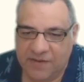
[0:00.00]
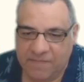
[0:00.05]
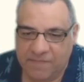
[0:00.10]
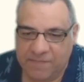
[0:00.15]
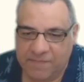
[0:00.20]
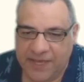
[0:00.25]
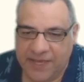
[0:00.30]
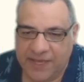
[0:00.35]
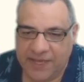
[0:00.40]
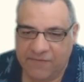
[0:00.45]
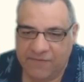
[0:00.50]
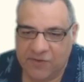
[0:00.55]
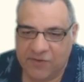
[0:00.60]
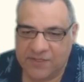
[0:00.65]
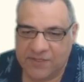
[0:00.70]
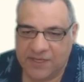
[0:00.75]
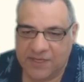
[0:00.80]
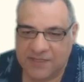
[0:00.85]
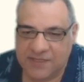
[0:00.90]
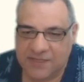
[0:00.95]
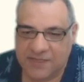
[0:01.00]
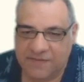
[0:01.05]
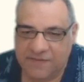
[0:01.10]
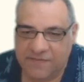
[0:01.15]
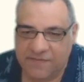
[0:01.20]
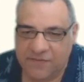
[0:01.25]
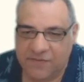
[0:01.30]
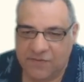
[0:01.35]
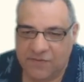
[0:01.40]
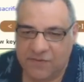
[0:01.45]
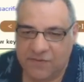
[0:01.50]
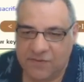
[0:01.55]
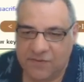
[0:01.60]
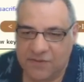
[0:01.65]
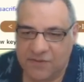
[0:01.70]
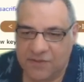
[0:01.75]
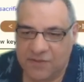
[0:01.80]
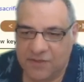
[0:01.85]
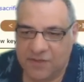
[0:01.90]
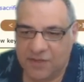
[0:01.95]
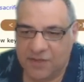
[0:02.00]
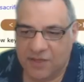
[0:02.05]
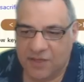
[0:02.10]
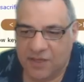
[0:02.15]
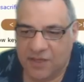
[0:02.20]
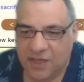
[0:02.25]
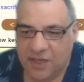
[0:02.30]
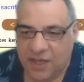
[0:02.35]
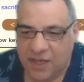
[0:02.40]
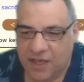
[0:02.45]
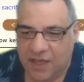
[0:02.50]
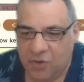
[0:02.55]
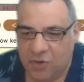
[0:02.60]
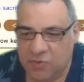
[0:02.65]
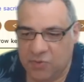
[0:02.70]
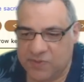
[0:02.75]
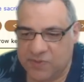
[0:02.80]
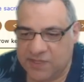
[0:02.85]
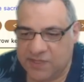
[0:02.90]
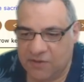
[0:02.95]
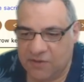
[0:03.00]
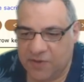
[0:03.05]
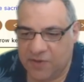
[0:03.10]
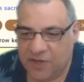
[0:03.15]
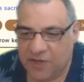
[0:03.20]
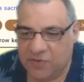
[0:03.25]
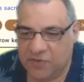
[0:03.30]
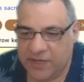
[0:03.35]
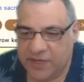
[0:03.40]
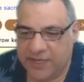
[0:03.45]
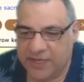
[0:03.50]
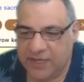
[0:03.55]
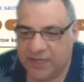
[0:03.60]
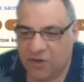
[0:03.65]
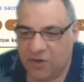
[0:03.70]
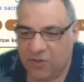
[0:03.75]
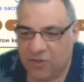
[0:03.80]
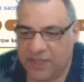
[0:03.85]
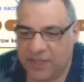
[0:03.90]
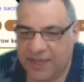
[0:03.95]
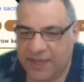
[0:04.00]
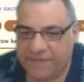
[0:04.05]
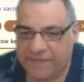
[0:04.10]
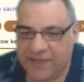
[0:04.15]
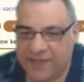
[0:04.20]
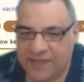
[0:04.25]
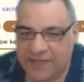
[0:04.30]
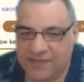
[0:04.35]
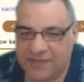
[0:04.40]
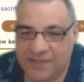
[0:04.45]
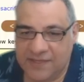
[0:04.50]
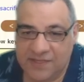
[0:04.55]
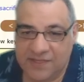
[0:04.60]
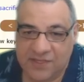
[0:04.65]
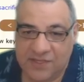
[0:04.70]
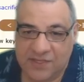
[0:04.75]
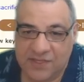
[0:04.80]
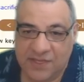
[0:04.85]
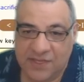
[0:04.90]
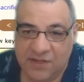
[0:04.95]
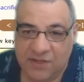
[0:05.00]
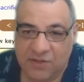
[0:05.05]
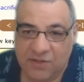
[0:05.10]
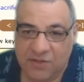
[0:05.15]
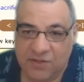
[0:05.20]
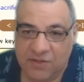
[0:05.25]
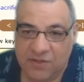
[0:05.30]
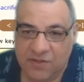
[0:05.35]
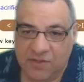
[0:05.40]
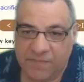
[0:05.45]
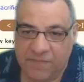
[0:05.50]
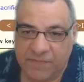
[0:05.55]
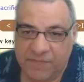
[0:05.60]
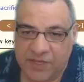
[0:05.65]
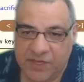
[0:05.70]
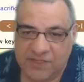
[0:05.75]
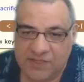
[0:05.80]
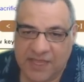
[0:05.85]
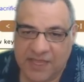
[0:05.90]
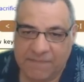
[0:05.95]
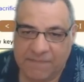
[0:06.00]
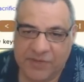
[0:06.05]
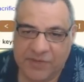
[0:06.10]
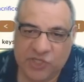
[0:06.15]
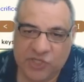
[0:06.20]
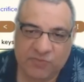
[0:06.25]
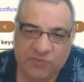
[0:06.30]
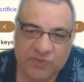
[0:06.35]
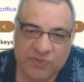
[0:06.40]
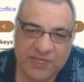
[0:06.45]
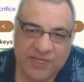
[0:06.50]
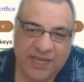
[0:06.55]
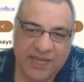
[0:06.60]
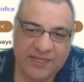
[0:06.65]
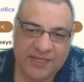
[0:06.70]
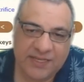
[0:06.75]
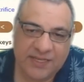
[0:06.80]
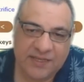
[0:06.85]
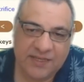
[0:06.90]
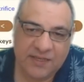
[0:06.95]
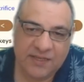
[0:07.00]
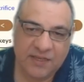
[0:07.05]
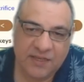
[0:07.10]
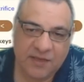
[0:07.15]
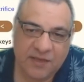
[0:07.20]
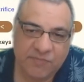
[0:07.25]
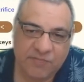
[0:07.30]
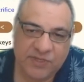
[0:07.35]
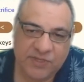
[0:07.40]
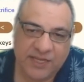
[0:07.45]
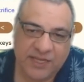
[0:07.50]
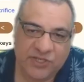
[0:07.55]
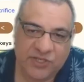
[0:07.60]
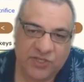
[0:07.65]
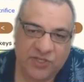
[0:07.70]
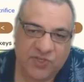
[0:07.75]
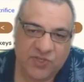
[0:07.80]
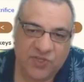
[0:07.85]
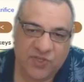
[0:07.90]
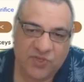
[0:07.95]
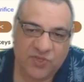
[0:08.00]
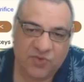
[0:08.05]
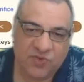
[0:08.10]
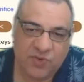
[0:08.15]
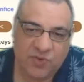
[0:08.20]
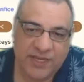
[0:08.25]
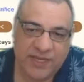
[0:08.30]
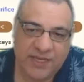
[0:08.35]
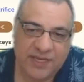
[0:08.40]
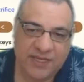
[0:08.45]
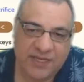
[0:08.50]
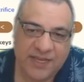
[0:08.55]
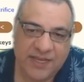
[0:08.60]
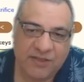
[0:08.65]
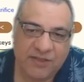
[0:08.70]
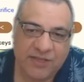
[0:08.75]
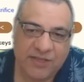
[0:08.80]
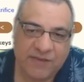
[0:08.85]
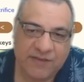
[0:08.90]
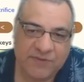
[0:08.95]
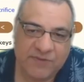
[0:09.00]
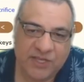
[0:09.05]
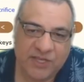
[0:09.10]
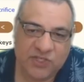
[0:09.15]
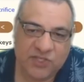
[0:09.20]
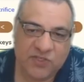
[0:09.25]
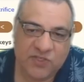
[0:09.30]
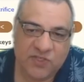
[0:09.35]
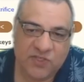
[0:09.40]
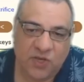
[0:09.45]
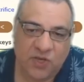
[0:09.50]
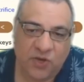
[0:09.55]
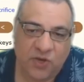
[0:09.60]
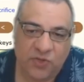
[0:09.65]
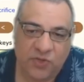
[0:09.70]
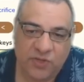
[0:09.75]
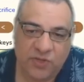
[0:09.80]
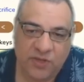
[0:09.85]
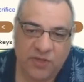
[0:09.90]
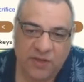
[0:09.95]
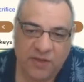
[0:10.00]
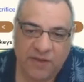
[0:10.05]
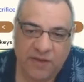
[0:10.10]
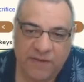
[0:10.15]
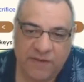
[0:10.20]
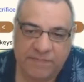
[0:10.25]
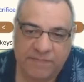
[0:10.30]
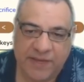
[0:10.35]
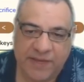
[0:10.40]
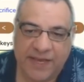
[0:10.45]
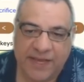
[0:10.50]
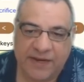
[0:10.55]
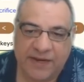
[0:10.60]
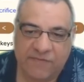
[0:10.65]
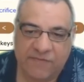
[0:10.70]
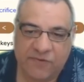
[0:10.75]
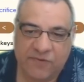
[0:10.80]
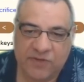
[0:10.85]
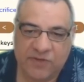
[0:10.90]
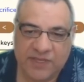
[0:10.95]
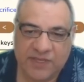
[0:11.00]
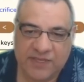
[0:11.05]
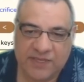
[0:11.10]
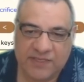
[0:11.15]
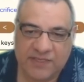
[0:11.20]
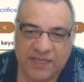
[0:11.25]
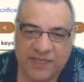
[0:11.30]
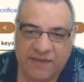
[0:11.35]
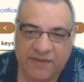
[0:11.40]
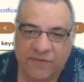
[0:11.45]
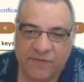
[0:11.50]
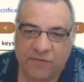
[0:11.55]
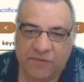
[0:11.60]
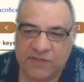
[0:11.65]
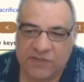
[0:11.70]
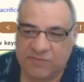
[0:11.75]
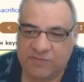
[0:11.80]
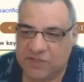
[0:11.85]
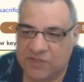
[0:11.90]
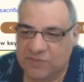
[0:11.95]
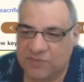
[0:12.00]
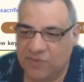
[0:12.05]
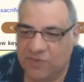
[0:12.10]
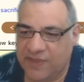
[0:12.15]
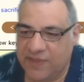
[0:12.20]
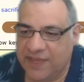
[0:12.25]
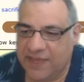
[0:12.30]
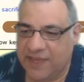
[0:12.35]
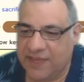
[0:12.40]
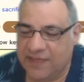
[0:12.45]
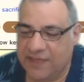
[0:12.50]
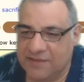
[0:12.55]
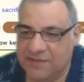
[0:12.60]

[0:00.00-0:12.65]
Bang, rook takes e4. Also, by the way, on f takes, it's still, because that bishop was adding protection to the queen, and now that protection's gone. Bang, rook takes e4 is possible there.